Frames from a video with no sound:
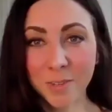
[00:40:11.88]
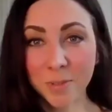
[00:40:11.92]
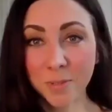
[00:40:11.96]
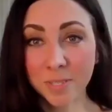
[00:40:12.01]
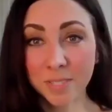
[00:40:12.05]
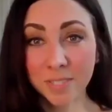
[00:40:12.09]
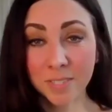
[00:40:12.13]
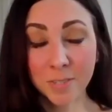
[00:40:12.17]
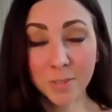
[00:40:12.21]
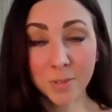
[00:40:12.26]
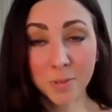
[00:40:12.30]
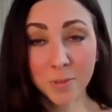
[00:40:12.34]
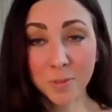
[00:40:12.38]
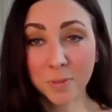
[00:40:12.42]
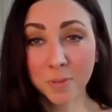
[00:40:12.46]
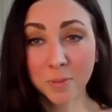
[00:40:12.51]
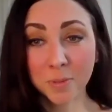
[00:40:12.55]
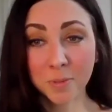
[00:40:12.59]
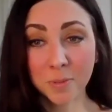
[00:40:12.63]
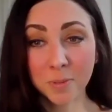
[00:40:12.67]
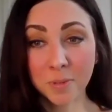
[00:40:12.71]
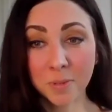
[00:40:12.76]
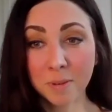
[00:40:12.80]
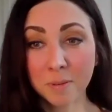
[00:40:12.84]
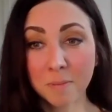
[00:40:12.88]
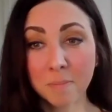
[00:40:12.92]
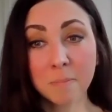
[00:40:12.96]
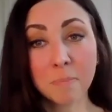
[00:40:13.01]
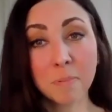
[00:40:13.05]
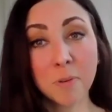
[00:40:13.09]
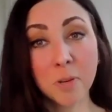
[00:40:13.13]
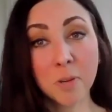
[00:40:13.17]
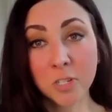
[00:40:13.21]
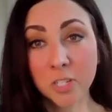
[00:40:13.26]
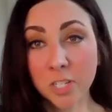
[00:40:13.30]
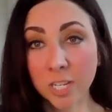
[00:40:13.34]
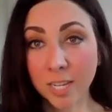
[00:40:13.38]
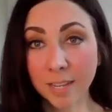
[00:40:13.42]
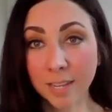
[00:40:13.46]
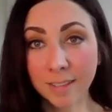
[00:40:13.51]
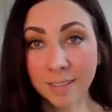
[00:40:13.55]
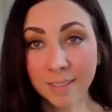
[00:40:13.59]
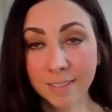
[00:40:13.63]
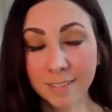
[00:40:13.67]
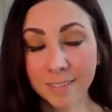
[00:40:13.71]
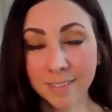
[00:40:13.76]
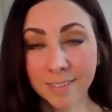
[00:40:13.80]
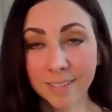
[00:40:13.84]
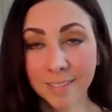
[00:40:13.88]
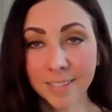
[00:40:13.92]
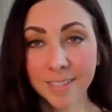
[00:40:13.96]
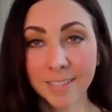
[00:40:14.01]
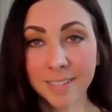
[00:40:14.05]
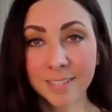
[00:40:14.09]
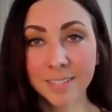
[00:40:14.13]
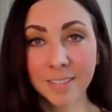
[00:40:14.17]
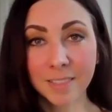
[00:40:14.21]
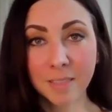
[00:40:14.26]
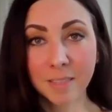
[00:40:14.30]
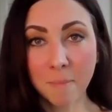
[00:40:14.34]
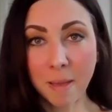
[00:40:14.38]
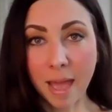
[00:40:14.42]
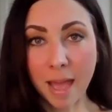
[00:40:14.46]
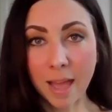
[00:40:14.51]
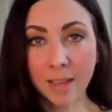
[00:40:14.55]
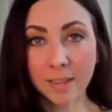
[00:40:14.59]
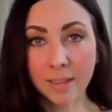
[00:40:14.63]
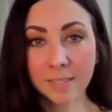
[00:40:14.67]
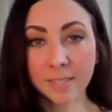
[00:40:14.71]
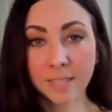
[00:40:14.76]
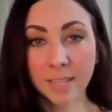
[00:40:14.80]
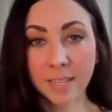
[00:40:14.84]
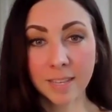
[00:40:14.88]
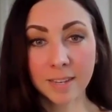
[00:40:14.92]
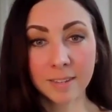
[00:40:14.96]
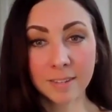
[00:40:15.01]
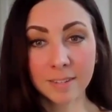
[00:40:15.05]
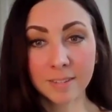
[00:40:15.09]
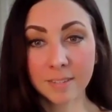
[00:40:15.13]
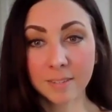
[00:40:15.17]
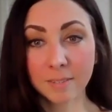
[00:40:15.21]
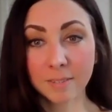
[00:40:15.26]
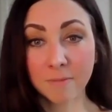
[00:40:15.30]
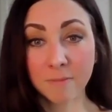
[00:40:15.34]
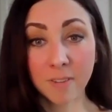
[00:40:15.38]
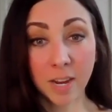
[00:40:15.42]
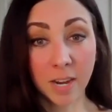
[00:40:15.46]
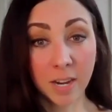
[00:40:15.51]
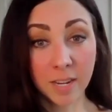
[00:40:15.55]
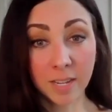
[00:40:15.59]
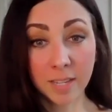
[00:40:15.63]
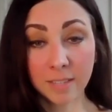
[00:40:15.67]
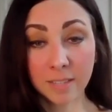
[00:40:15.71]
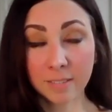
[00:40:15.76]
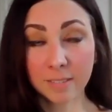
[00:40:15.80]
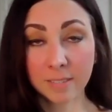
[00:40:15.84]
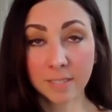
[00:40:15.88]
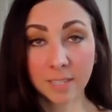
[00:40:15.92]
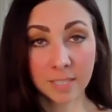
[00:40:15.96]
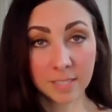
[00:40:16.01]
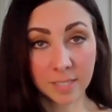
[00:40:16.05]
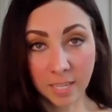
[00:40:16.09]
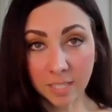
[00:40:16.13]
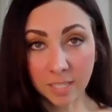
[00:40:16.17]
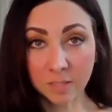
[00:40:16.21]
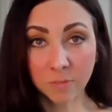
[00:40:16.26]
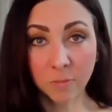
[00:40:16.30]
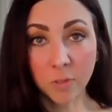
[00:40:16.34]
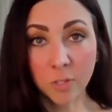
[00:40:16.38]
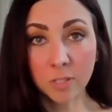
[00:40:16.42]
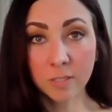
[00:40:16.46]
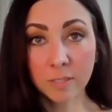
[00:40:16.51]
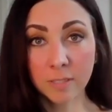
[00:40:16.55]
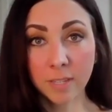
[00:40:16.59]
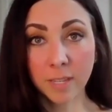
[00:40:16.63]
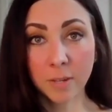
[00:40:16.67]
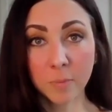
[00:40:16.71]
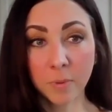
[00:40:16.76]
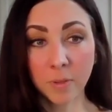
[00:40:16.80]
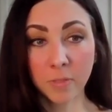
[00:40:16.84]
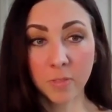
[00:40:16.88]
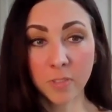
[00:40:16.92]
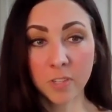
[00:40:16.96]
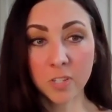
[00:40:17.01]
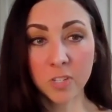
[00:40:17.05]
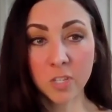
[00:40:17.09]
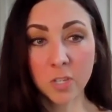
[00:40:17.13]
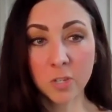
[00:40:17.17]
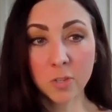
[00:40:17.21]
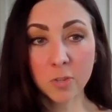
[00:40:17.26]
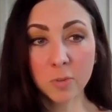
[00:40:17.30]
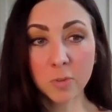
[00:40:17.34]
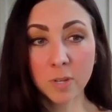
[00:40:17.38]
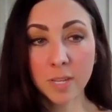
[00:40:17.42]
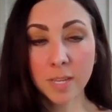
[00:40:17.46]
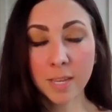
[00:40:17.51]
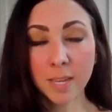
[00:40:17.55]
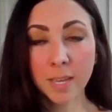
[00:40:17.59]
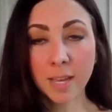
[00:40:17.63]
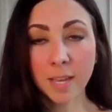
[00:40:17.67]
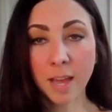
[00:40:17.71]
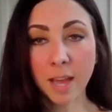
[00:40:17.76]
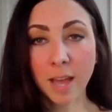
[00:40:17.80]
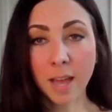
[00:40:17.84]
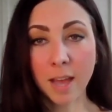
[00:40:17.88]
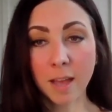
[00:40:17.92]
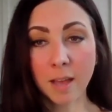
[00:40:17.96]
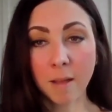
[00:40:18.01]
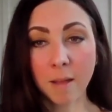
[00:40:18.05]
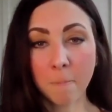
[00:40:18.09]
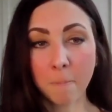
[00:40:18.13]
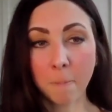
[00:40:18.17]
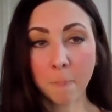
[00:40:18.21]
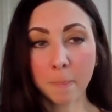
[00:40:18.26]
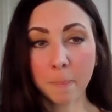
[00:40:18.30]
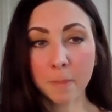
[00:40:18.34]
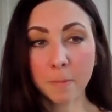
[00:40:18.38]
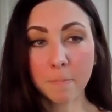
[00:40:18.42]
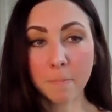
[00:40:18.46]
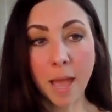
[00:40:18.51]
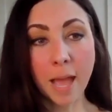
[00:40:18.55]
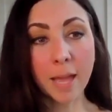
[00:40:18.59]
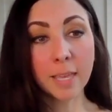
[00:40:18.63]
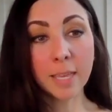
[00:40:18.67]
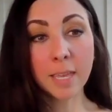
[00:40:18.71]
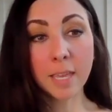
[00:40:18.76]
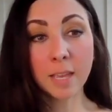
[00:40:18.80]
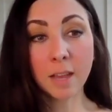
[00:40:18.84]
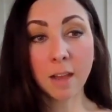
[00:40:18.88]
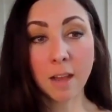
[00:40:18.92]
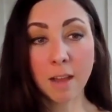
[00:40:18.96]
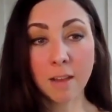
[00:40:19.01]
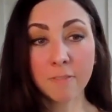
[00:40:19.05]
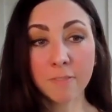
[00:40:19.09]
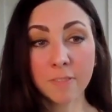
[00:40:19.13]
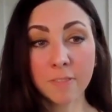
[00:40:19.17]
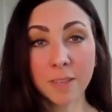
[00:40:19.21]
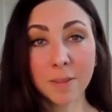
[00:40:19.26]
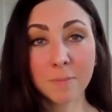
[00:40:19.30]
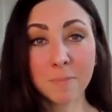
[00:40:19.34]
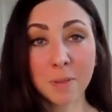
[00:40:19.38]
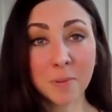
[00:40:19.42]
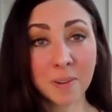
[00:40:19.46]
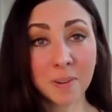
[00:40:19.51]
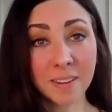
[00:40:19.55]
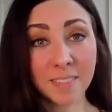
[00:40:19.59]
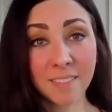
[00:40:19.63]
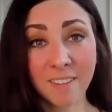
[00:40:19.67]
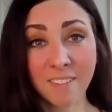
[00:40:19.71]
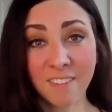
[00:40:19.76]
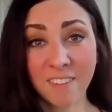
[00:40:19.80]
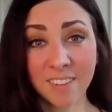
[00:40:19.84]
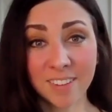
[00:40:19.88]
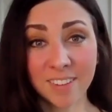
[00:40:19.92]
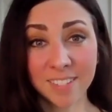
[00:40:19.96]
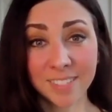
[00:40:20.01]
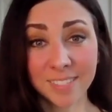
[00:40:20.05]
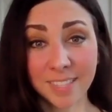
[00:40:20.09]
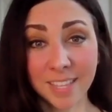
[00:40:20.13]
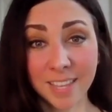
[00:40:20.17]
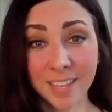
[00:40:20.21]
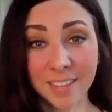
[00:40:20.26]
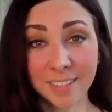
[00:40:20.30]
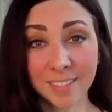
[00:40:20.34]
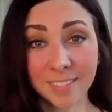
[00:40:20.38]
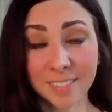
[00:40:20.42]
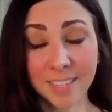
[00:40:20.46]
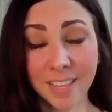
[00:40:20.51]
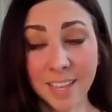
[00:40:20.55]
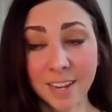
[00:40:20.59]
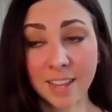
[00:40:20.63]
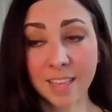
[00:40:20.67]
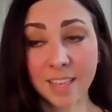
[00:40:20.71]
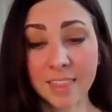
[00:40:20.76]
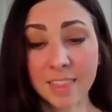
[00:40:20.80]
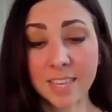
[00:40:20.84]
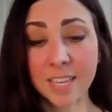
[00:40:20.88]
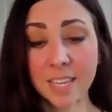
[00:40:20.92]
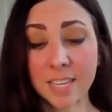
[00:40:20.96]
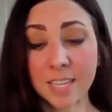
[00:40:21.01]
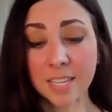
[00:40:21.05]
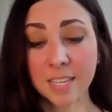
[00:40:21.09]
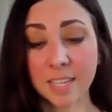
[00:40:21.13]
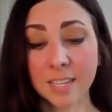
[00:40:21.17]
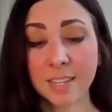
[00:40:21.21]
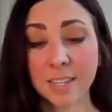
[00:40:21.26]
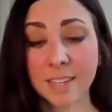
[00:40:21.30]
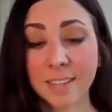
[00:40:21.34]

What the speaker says: used to pushing to the max and very successful in what they do, backing off can be one of the hardest things. And I think